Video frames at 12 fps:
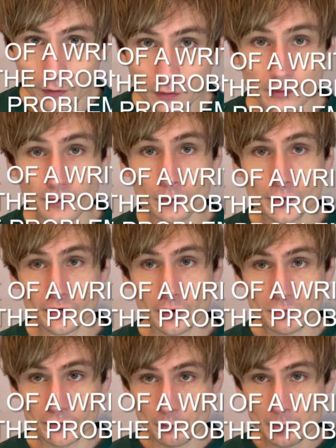So in
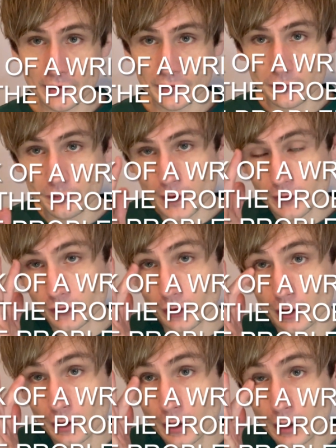terms of a piece of
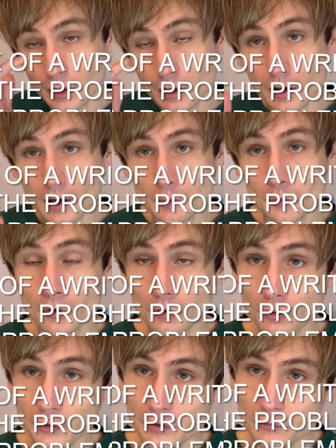fiction, I'm not
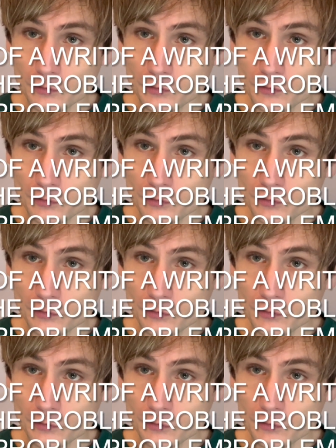looking